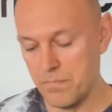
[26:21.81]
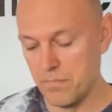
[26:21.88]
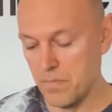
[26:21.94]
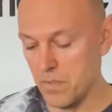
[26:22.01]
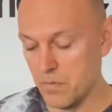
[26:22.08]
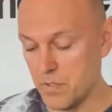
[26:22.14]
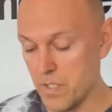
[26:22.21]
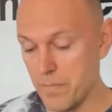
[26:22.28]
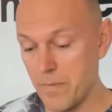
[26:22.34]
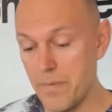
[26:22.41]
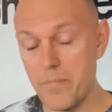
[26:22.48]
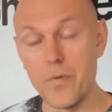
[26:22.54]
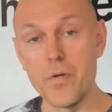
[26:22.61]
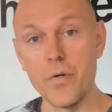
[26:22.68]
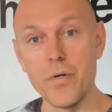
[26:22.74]
You know, some of
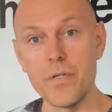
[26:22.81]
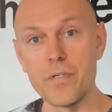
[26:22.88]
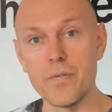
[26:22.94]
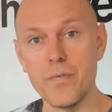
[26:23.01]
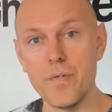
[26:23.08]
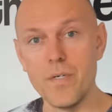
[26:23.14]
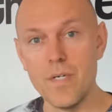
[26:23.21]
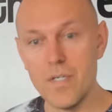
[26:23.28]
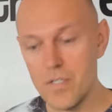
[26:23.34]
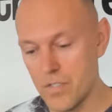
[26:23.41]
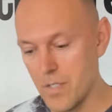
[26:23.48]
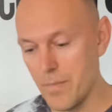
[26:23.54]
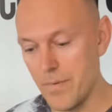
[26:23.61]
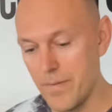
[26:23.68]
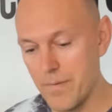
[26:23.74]
them good,
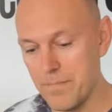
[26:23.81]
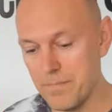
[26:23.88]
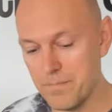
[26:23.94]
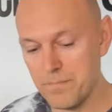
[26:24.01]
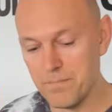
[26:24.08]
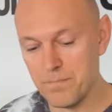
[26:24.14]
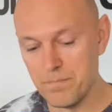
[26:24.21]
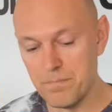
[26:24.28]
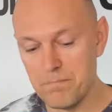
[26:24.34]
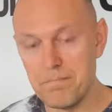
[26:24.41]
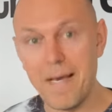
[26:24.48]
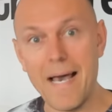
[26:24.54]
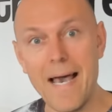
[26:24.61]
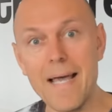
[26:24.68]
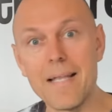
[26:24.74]
some of them
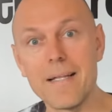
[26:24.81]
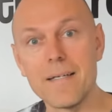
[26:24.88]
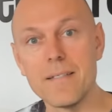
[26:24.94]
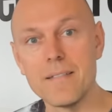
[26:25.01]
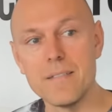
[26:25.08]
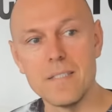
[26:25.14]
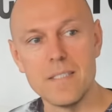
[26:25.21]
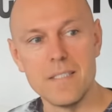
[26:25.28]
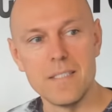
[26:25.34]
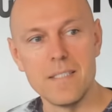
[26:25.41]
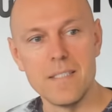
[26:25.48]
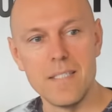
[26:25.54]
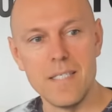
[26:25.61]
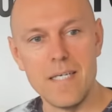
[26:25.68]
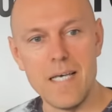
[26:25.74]
bad.
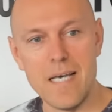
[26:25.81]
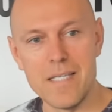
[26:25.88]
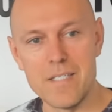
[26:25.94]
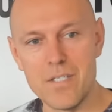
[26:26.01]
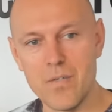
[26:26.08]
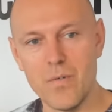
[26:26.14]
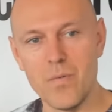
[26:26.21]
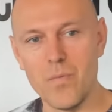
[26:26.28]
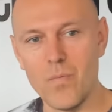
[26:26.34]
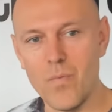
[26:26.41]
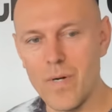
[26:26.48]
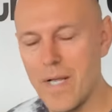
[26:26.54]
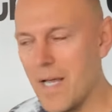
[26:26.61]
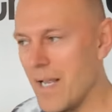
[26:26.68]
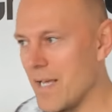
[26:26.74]
And so,
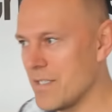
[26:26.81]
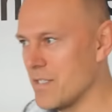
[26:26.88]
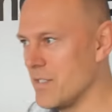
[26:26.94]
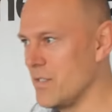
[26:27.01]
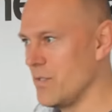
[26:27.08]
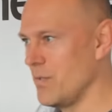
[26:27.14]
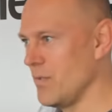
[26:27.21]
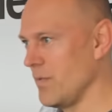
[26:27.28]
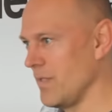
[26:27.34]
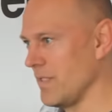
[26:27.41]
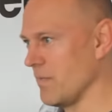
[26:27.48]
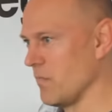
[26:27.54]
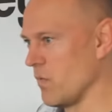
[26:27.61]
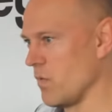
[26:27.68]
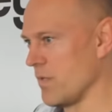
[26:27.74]
what I like to do in the
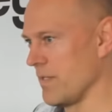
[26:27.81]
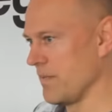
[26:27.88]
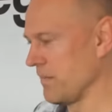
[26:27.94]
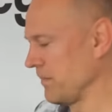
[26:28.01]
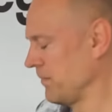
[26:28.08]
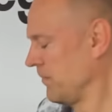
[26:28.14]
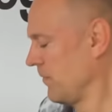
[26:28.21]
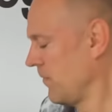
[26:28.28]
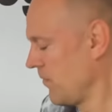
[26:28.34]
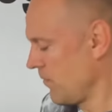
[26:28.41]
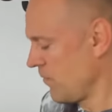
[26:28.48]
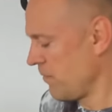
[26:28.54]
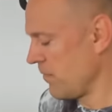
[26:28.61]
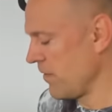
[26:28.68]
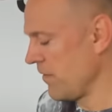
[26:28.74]
morning,
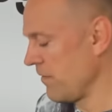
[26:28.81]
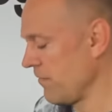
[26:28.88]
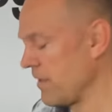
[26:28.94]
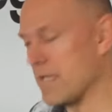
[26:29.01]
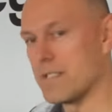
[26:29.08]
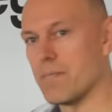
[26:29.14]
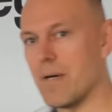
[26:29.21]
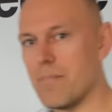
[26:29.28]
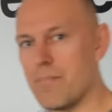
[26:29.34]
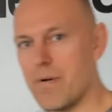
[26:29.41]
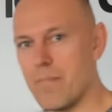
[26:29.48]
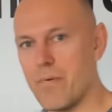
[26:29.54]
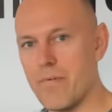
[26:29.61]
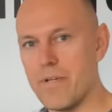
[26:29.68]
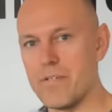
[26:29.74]
as my
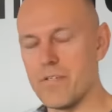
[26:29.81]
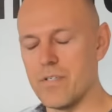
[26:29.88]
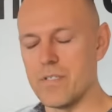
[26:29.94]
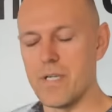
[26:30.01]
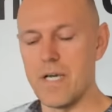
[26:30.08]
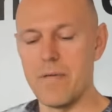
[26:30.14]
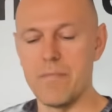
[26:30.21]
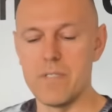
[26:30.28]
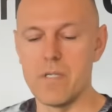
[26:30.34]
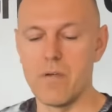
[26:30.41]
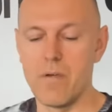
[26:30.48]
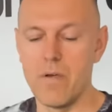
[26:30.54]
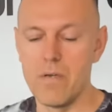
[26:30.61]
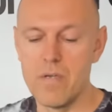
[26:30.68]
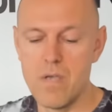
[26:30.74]
preparation time, is I
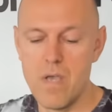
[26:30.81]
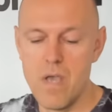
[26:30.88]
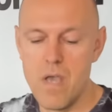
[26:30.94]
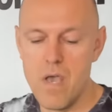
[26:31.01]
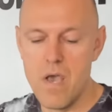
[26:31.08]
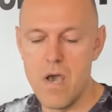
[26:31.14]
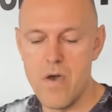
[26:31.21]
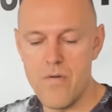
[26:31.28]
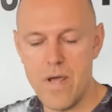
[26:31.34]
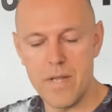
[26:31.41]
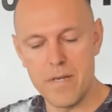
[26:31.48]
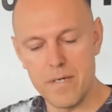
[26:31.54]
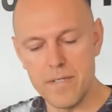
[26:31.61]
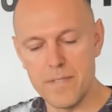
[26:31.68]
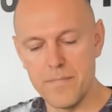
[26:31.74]
go, all right,
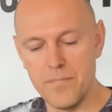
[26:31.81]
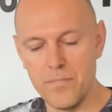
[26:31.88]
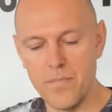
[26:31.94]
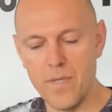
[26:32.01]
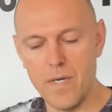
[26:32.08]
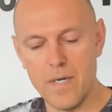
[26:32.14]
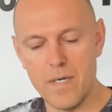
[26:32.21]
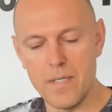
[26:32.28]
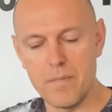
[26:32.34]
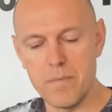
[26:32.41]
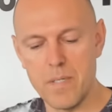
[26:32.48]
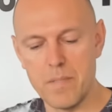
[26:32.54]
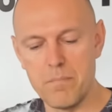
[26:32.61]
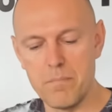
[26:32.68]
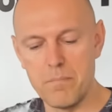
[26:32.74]
uh, yeah, I,
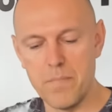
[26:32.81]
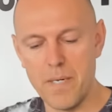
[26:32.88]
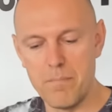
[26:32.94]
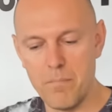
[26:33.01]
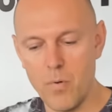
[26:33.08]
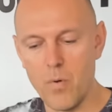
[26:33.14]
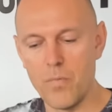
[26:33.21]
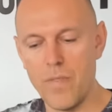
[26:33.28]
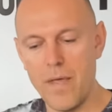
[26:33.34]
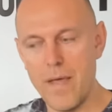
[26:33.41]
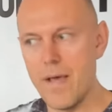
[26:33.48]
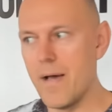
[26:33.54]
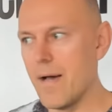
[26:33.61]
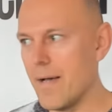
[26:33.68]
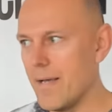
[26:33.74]
I I bought
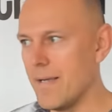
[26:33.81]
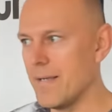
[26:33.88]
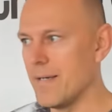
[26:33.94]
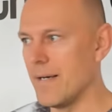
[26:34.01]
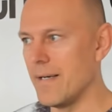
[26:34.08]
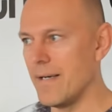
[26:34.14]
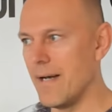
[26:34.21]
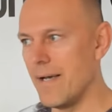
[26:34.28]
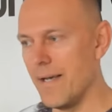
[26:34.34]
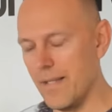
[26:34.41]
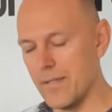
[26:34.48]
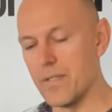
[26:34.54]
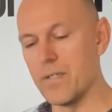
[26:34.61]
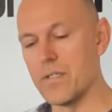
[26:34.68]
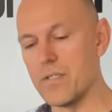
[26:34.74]
there. I, I I
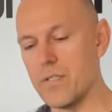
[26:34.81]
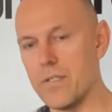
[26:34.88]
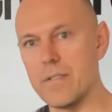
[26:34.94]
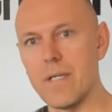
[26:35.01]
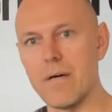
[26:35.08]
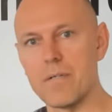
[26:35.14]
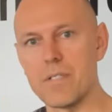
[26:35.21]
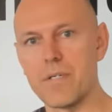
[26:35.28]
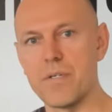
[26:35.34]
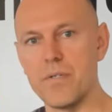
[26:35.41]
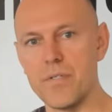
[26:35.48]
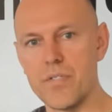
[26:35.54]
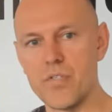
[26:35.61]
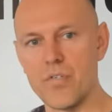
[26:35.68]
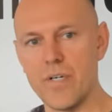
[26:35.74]
held on to it. That was a
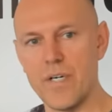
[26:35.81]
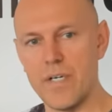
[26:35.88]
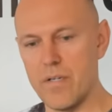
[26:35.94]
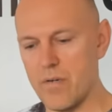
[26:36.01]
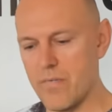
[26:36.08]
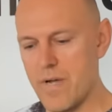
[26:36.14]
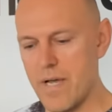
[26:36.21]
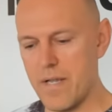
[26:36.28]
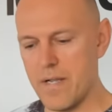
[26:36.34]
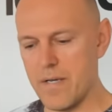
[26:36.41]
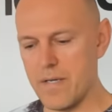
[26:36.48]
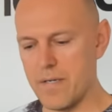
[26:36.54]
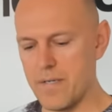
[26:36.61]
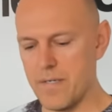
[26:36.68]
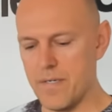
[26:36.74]
good trade. All right, I
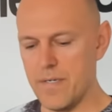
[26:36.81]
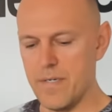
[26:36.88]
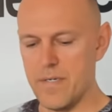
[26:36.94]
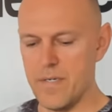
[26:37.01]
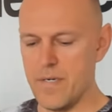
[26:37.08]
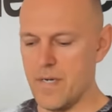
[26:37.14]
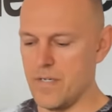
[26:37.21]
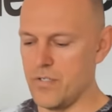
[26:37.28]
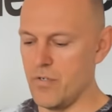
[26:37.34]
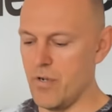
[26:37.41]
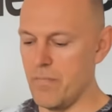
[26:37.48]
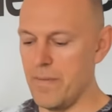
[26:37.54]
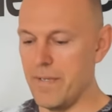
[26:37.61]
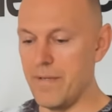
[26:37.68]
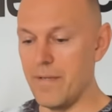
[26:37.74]
I should
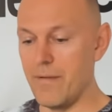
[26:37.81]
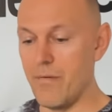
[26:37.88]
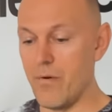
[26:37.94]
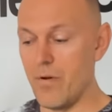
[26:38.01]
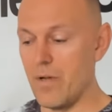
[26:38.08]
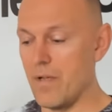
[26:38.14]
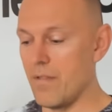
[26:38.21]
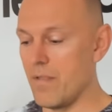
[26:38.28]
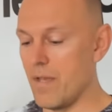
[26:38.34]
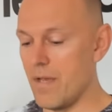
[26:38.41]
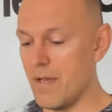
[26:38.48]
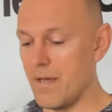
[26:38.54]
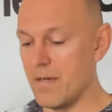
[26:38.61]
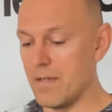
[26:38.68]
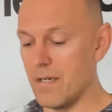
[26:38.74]
have been in earlier
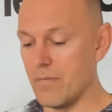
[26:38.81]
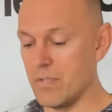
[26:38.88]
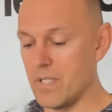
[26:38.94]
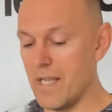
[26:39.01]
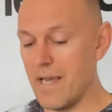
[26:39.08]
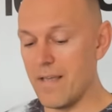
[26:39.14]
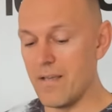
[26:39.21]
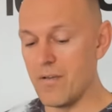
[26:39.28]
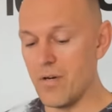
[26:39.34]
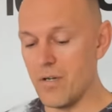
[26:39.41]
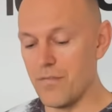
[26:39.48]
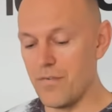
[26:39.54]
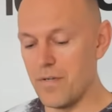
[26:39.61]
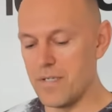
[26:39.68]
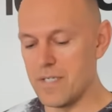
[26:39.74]
there. I was lacking
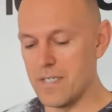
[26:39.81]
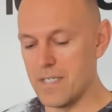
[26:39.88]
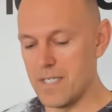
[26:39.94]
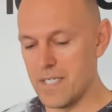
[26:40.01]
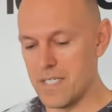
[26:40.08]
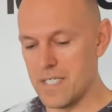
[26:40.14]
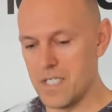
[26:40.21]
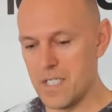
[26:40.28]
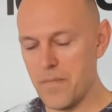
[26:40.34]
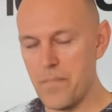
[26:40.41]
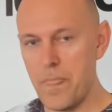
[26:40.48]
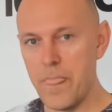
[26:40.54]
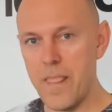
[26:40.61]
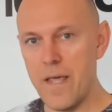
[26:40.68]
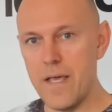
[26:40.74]
confidence. This is
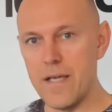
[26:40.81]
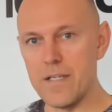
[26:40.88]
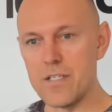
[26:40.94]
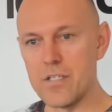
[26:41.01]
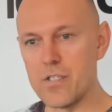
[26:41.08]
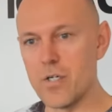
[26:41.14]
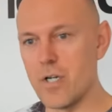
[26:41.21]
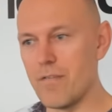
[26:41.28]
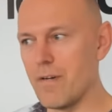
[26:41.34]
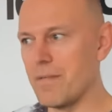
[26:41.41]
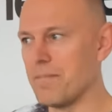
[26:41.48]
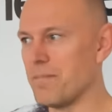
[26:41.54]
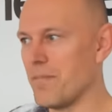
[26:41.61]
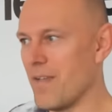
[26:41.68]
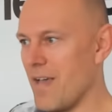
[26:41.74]
It's a sort of a,
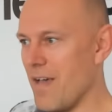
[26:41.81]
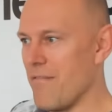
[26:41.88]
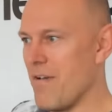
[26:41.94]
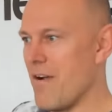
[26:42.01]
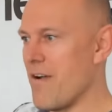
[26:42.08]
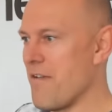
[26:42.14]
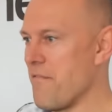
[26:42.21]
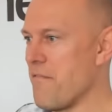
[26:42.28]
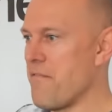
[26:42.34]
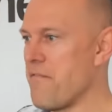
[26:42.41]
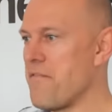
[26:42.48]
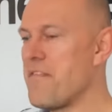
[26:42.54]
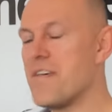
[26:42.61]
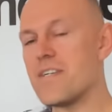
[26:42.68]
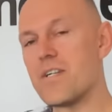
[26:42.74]
a very
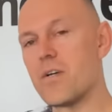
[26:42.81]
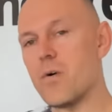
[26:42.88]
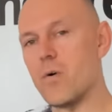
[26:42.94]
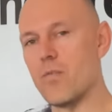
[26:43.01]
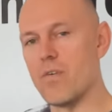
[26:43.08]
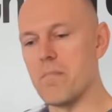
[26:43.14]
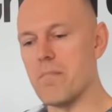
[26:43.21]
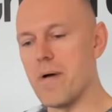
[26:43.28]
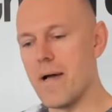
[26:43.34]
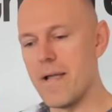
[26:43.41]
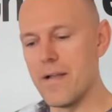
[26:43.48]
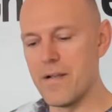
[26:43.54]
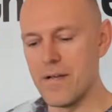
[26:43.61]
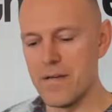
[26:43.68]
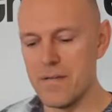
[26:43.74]
physical
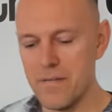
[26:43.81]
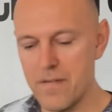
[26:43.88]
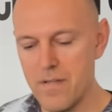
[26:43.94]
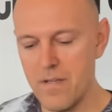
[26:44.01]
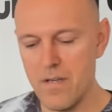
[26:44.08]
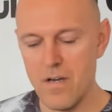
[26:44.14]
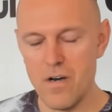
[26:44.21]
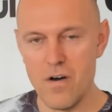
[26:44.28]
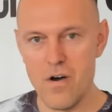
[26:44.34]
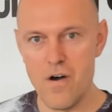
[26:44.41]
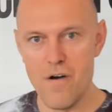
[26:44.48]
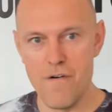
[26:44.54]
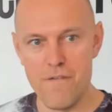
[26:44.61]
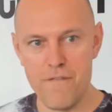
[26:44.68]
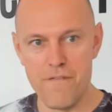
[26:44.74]
reminder
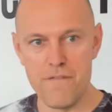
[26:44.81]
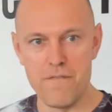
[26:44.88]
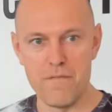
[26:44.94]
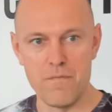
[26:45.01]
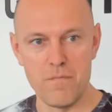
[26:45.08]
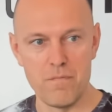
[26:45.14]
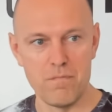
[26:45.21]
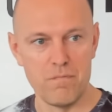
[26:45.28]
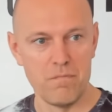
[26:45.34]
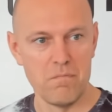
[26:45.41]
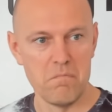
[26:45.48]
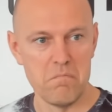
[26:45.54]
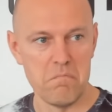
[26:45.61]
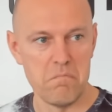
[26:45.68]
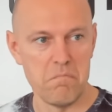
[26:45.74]
of
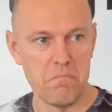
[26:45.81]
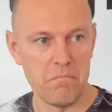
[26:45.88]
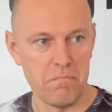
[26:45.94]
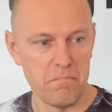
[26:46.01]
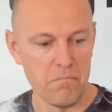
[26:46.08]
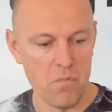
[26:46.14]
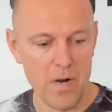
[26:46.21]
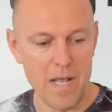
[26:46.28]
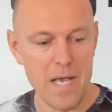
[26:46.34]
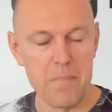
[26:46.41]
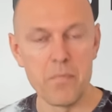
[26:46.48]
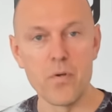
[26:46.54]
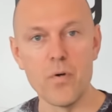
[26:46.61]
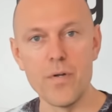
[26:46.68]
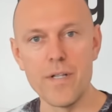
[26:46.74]
what
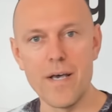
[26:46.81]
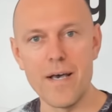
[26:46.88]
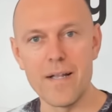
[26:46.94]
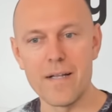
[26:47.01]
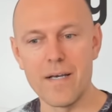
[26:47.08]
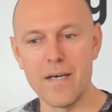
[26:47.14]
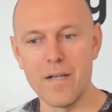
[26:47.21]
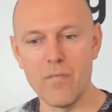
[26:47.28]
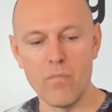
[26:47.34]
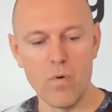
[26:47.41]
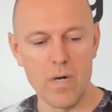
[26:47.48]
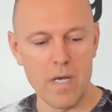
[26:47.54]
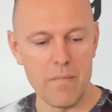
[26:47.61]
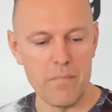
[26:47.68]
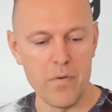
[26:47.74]
I'm good at and
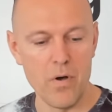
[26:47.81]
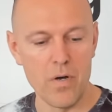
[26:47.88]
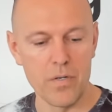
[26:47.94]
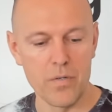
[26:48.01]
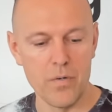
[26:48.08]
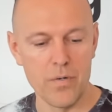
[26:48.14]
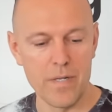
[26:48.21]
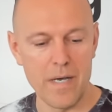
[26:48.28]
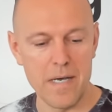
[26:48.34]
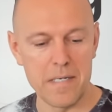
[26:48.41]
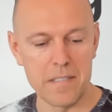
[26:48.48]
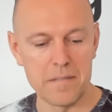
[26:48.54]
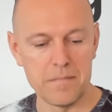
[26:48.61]
what I'm not good at.